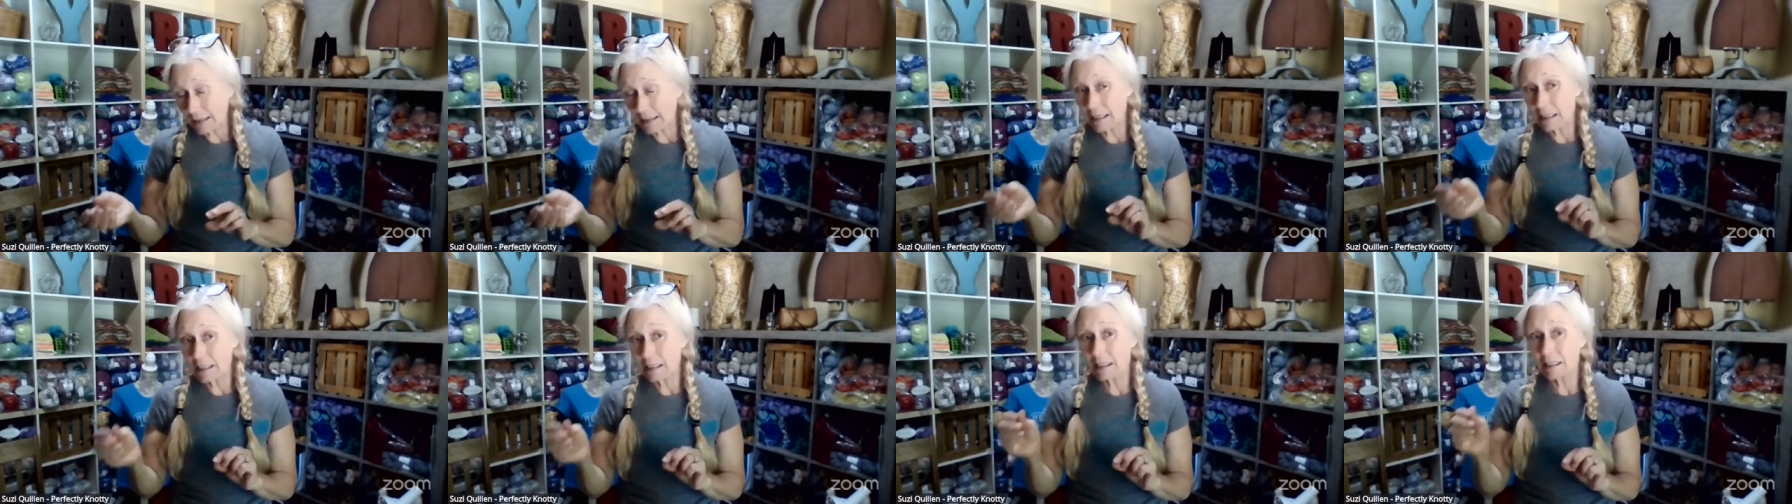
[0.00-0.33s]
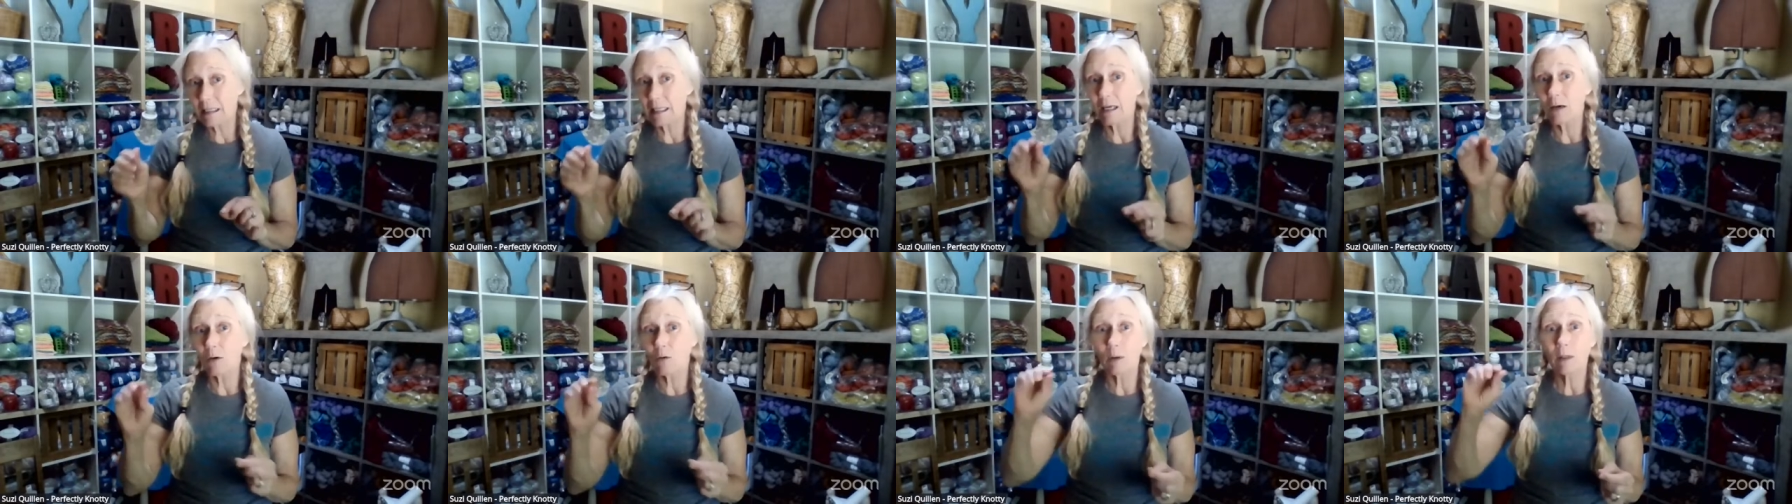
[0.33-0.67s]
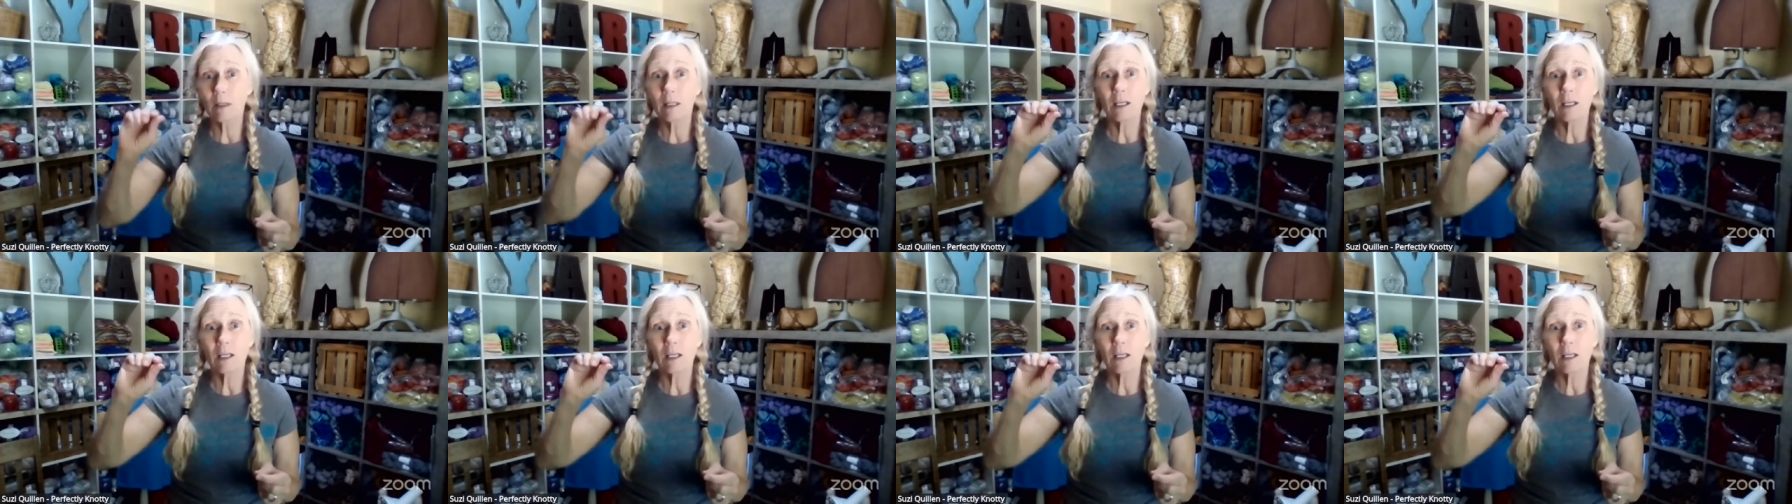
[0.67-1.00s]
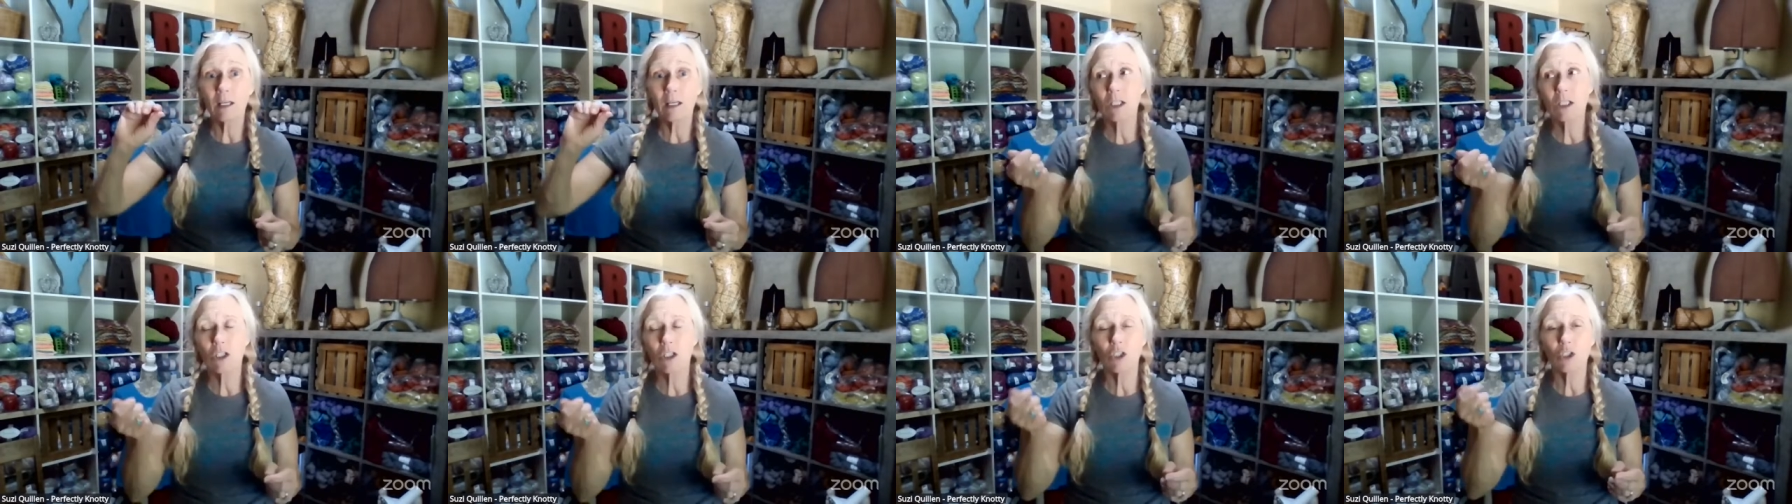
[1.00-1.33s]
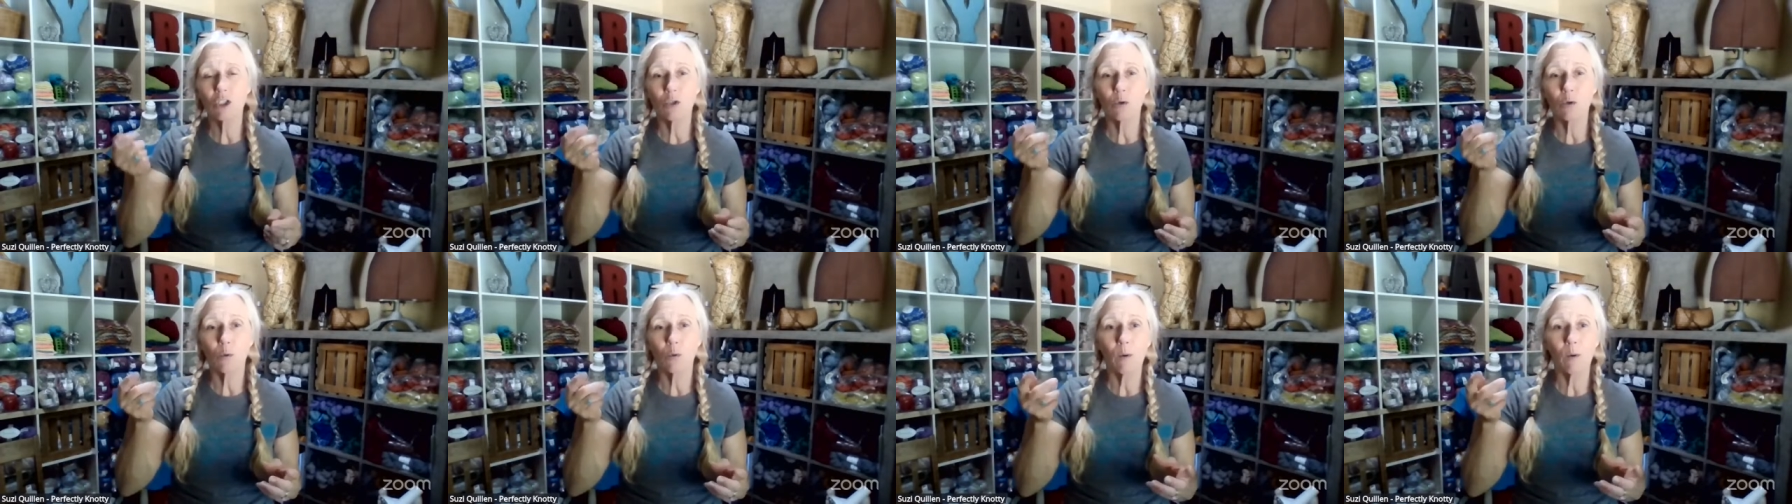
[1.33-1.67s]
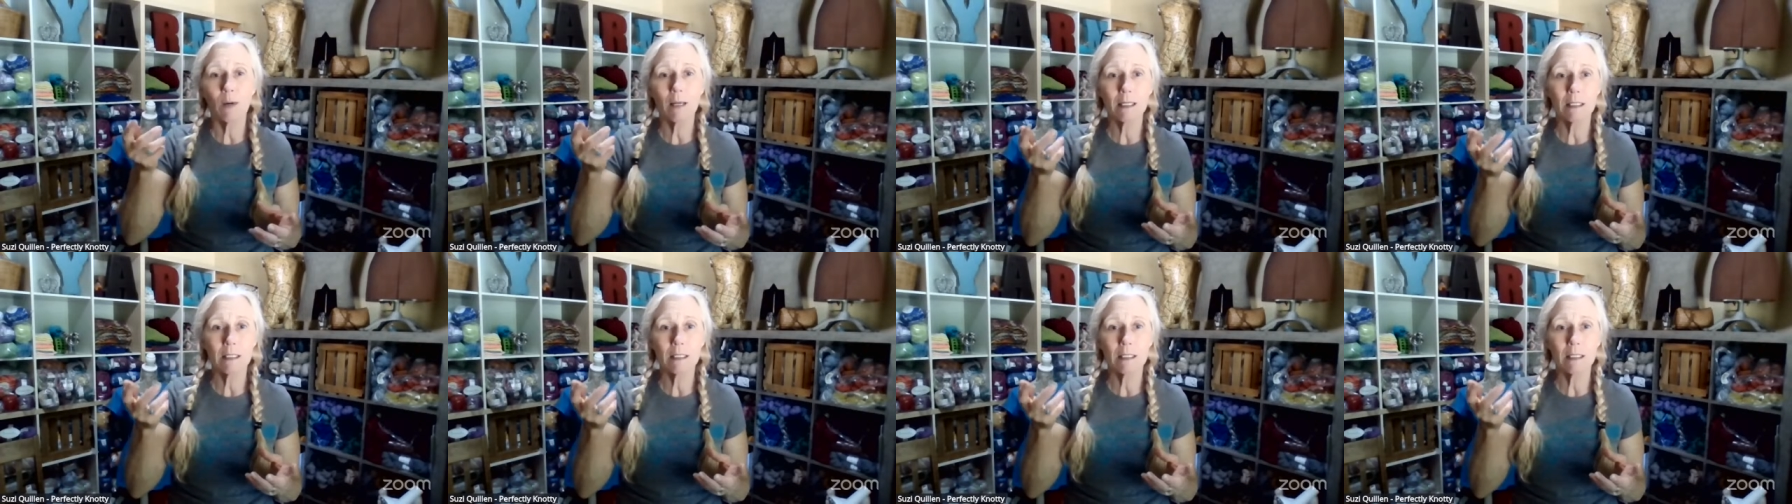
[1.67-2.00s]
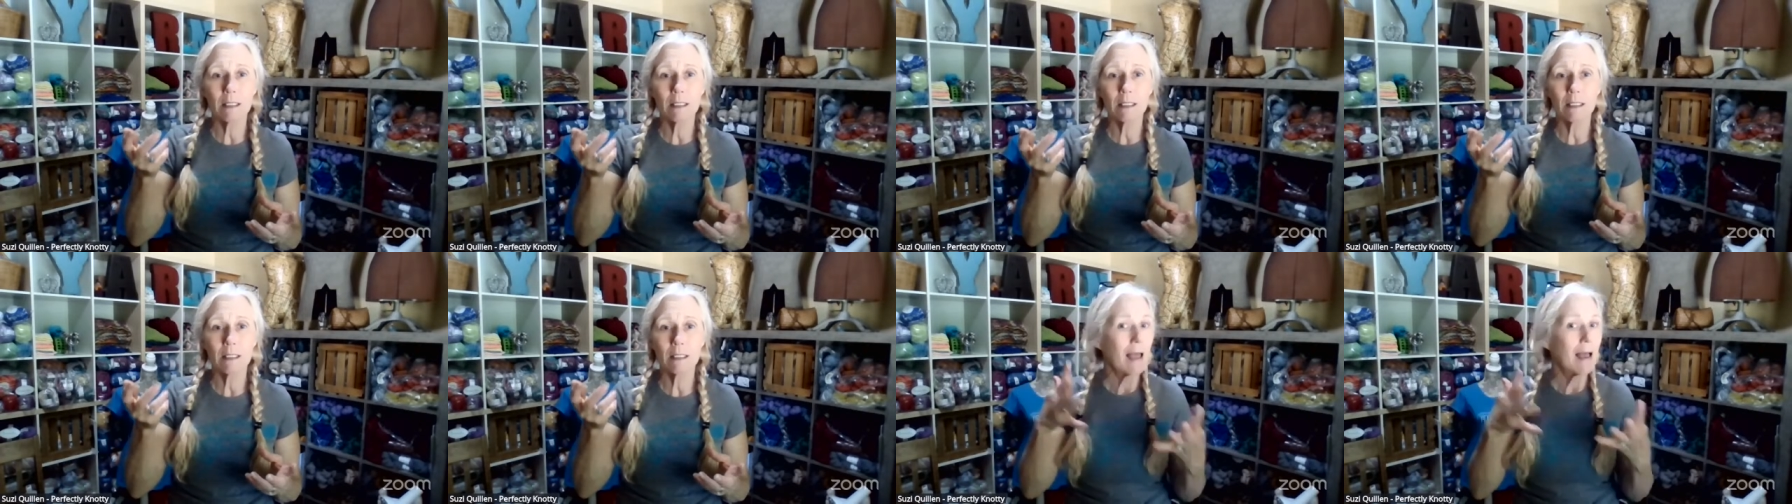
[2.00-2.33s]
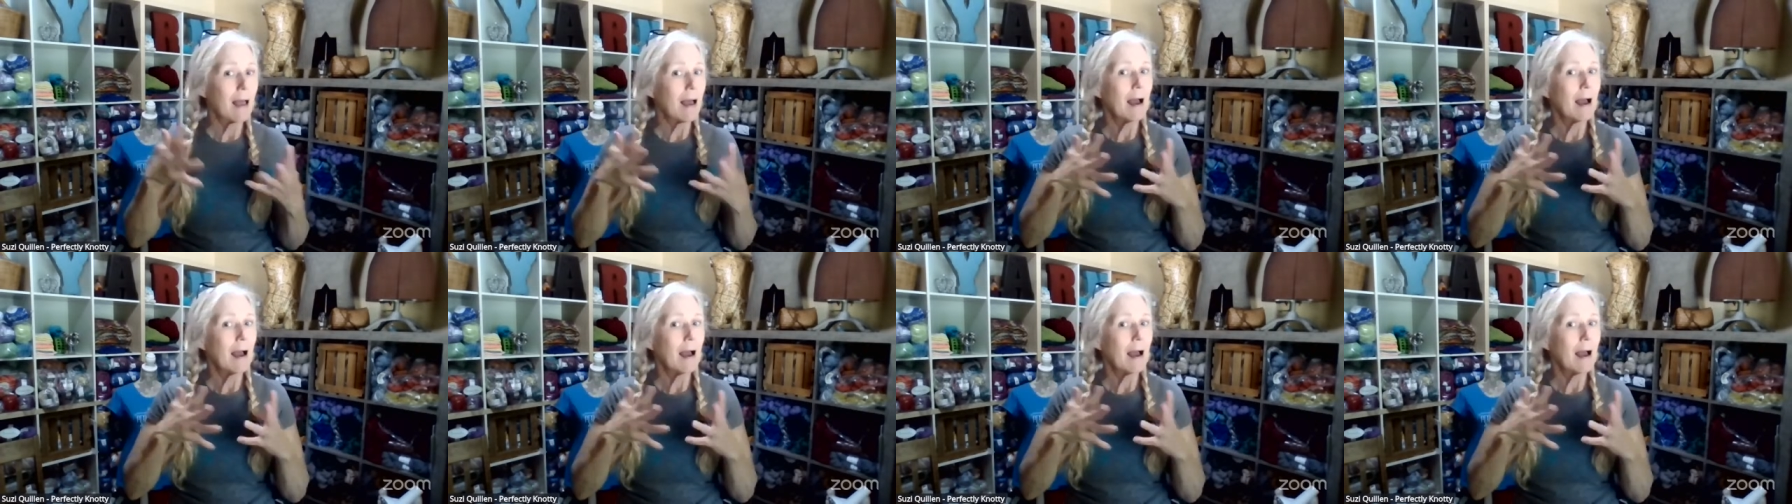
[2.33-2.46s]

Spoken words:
The acrylic yarn with its twist